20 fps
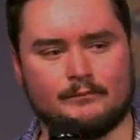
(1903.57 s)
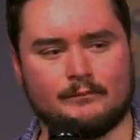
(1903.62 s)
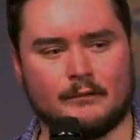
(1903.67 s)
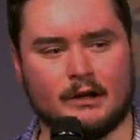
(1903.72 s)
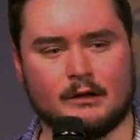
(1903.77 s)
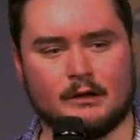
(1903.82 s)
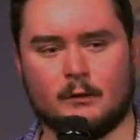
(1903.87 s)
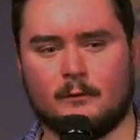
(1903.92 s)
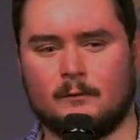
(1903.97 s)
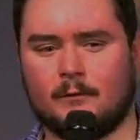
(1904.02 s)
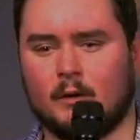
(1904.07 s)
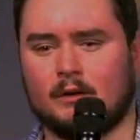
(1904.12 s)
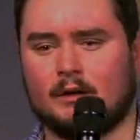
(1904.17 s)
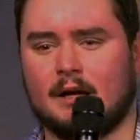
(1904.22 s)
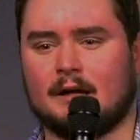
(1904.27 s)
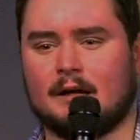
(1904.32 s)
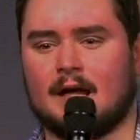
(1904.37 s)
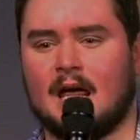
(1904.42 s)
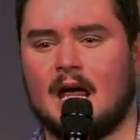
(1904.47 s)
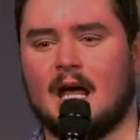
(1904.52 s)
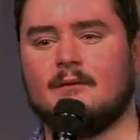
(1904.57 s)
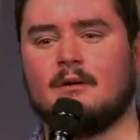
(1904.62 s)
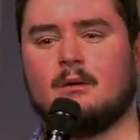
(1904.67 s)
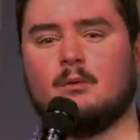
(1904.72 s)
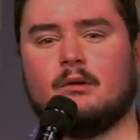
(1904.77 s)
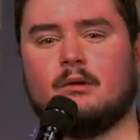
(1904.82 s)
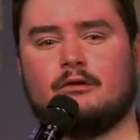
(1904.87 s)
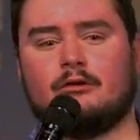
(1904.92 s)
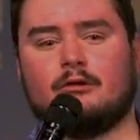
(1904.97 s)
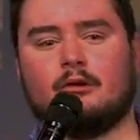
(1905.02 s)
And you felt like heaven
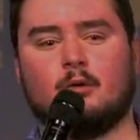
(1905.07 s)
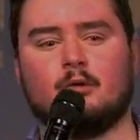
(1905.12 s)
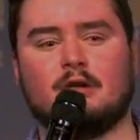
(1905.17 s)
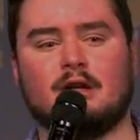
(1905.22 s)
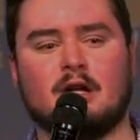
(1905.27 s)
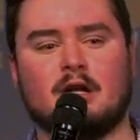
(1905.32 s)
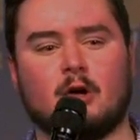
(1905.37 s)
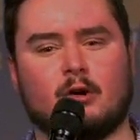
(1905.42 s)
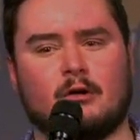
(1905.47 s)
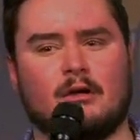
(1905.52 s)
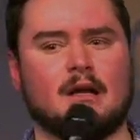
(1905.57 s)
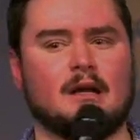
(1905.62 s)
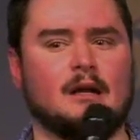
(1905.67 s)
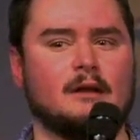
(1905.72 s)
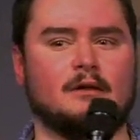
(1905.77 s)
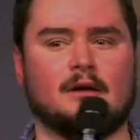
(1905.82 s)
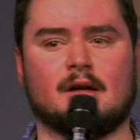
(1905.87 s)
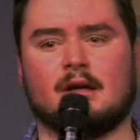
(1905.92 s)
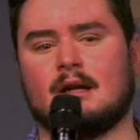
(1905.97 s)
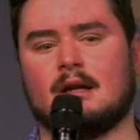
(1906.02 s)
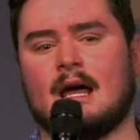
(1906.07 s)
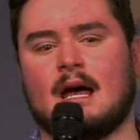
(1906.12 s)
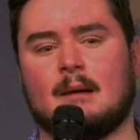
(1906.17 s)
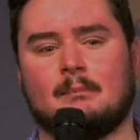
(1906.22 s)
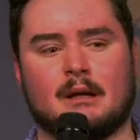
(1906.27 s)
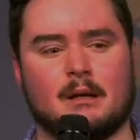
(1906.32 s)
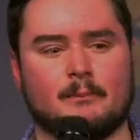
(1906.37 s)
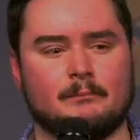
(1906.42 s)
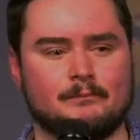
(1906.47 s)
was so near that anything can happen.